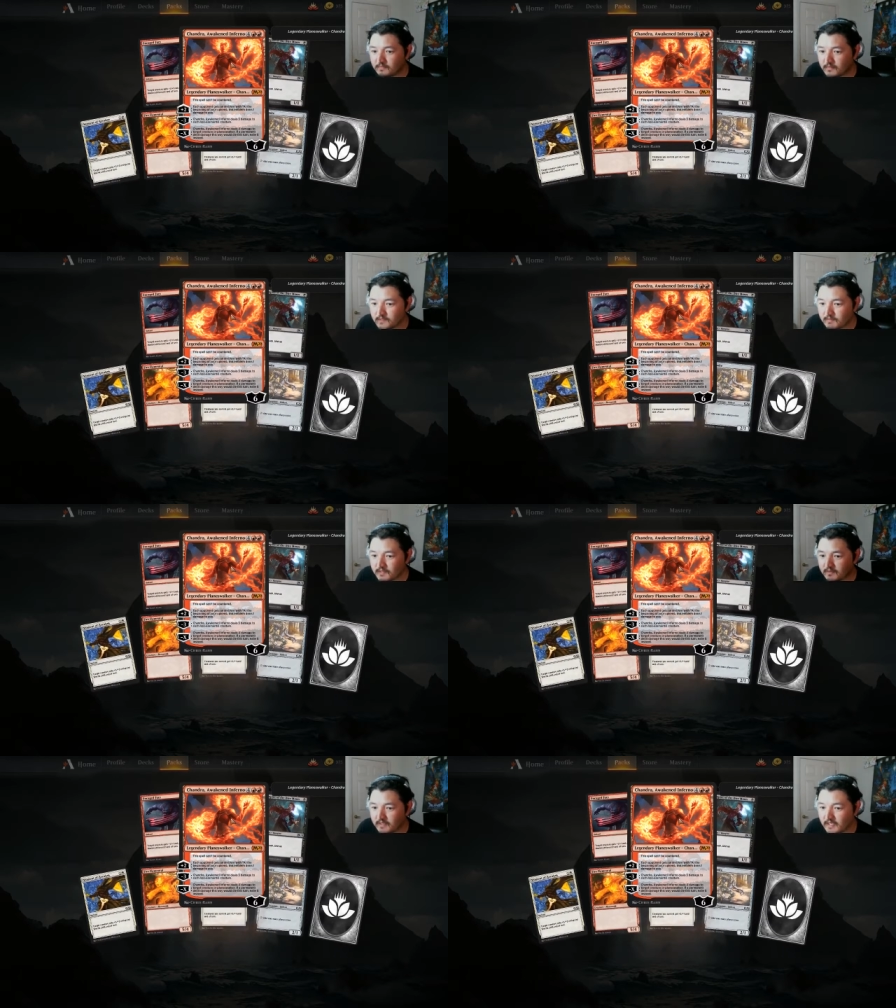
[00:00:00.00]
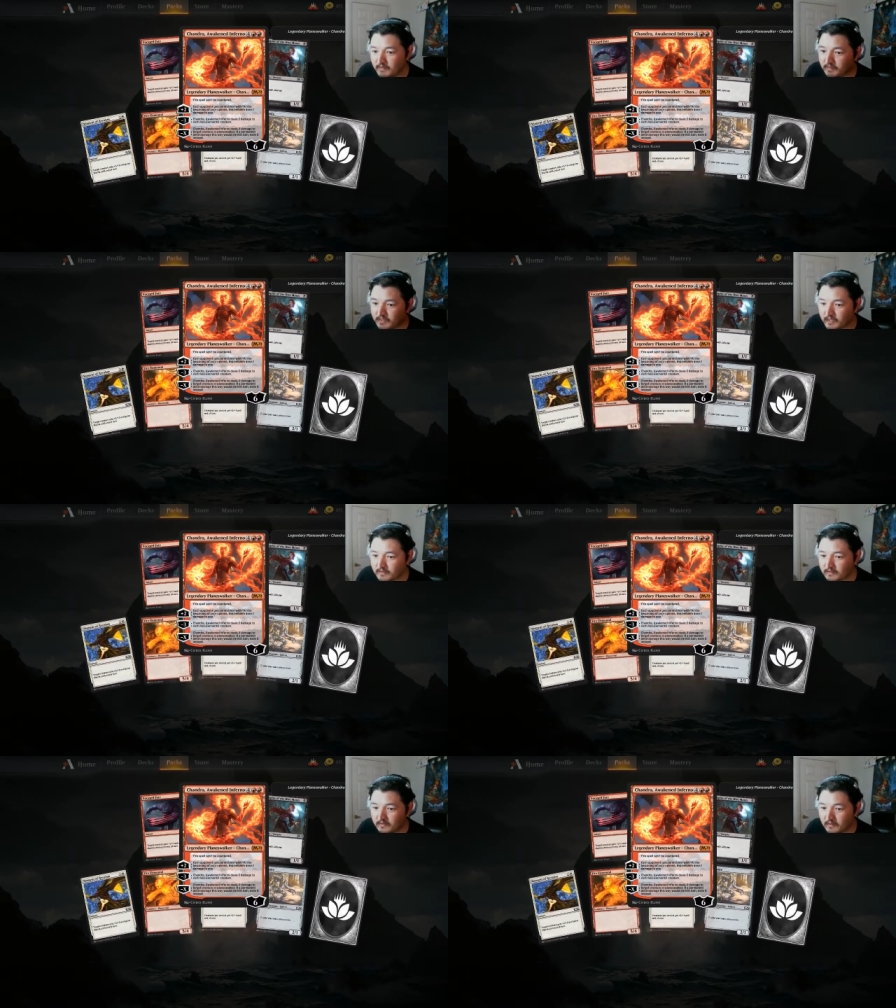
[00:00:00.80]
Spell can't be
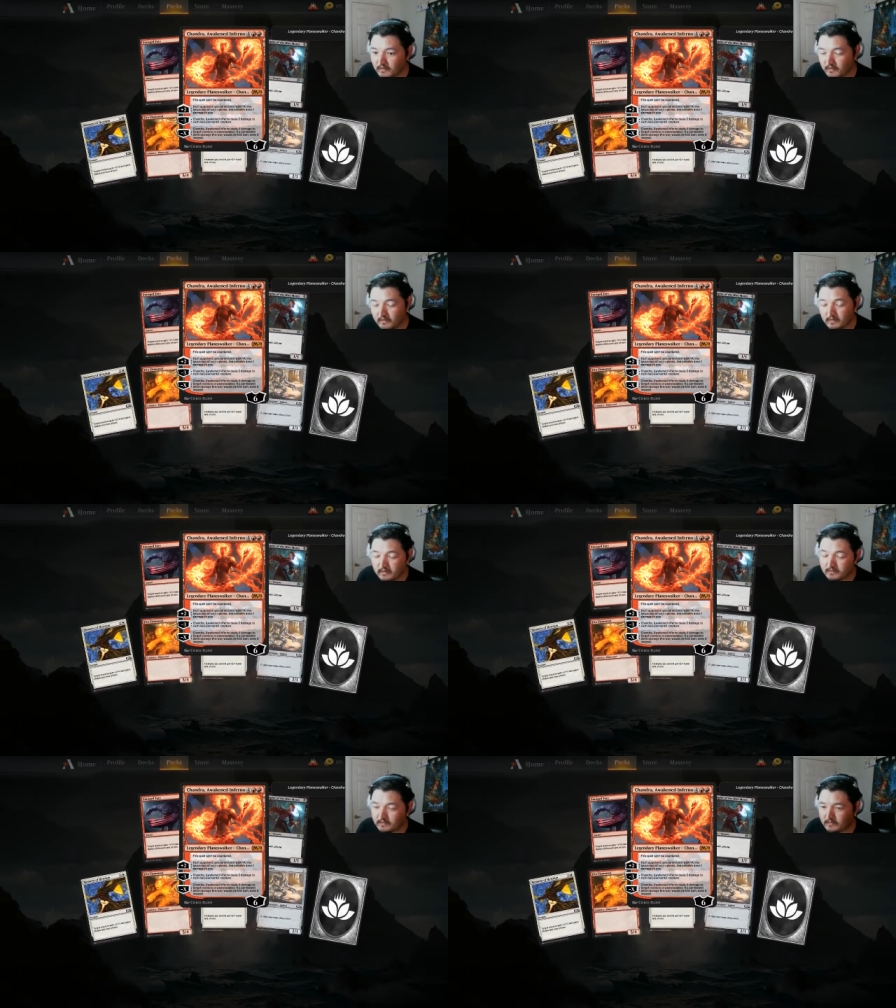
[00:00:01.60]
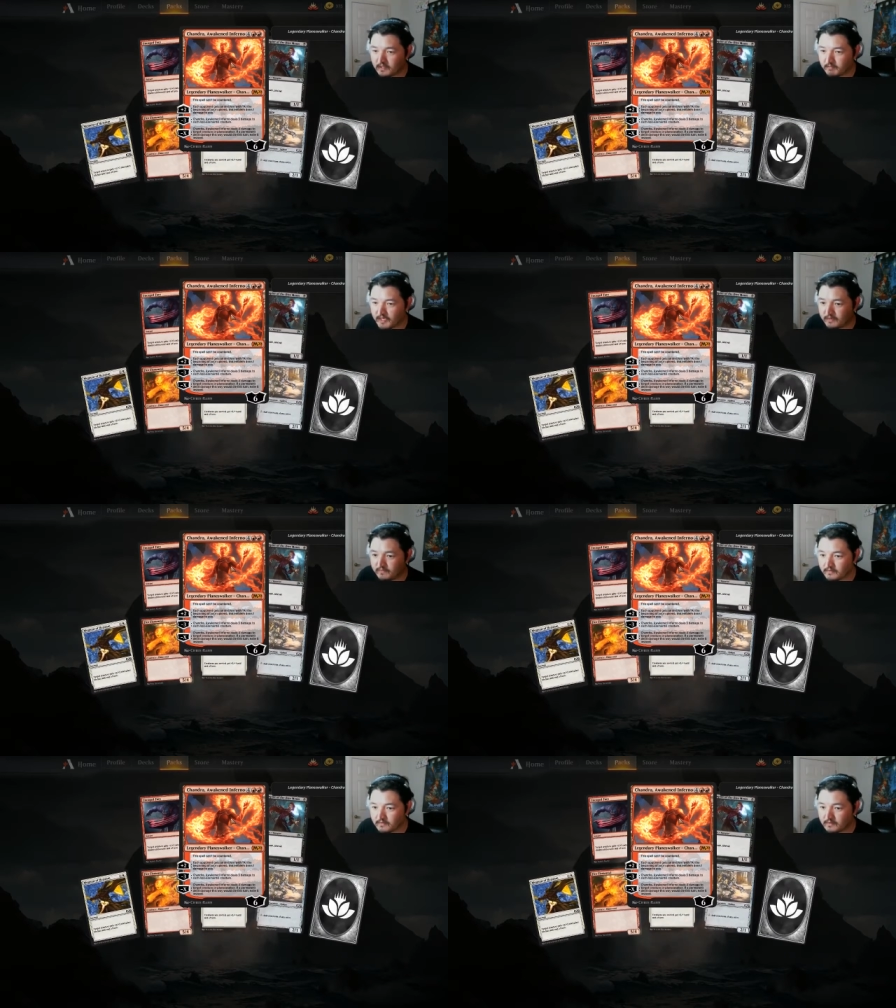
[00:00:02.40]
countered. Not bad
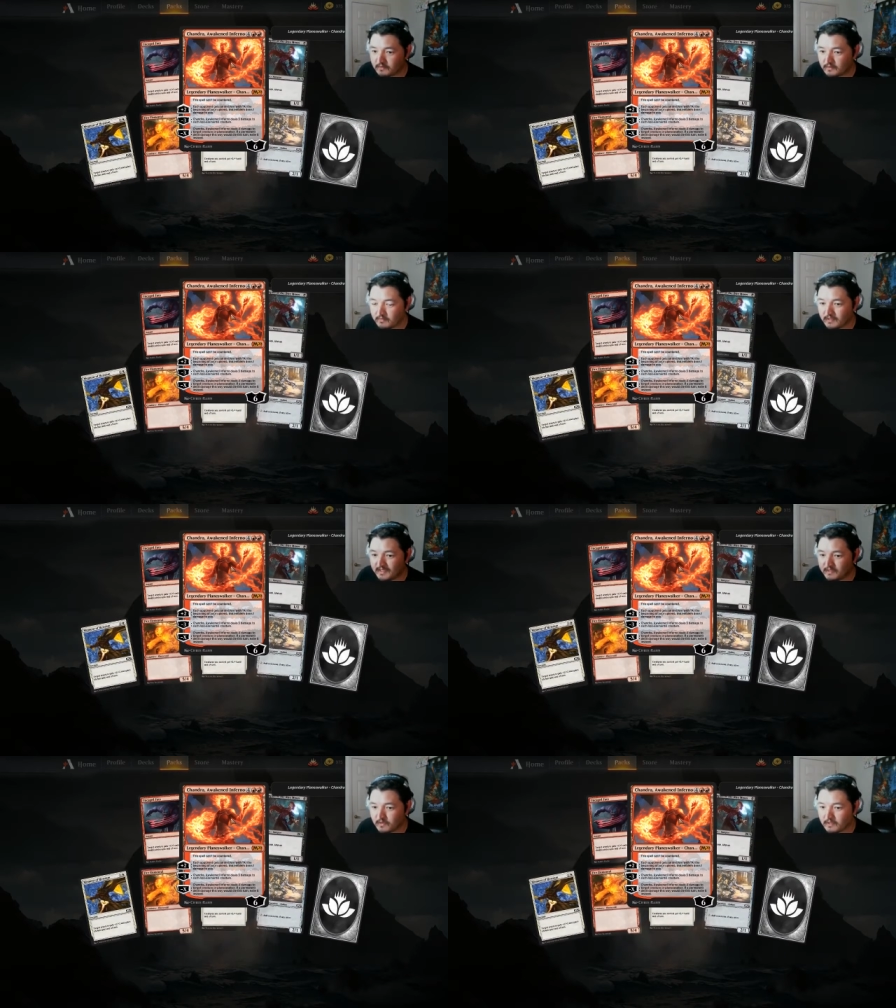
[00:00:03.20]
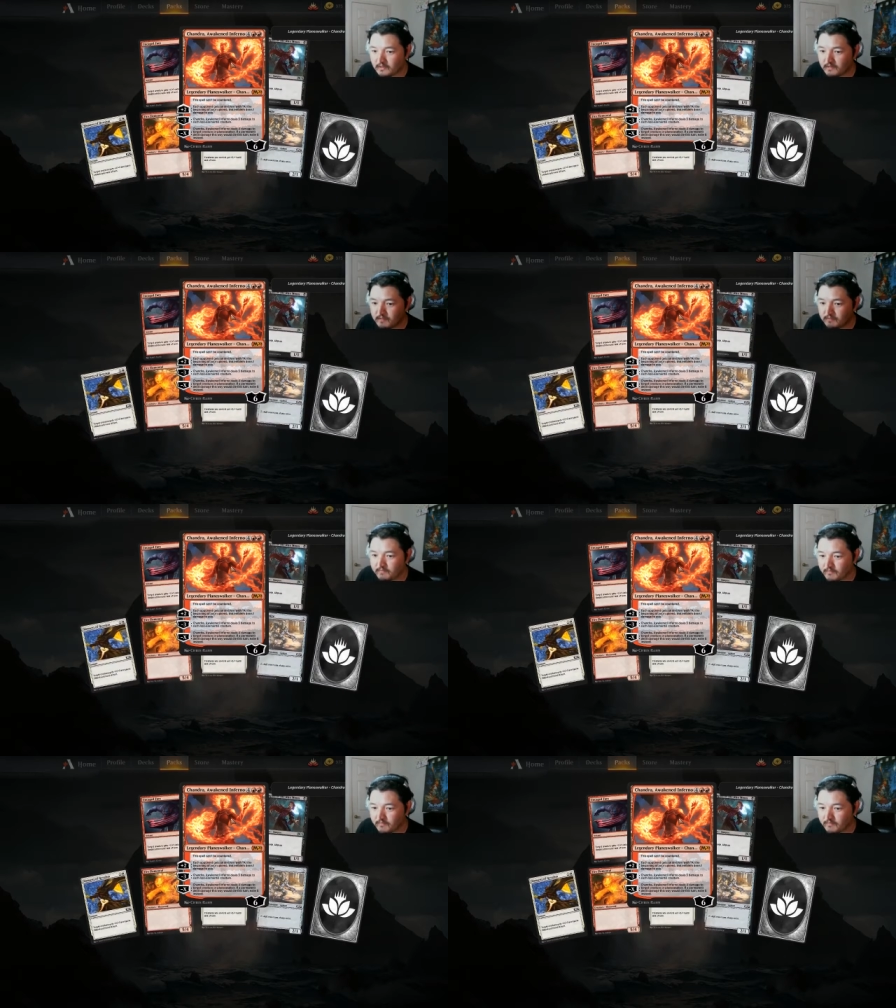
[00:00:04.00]
for a planeswalker.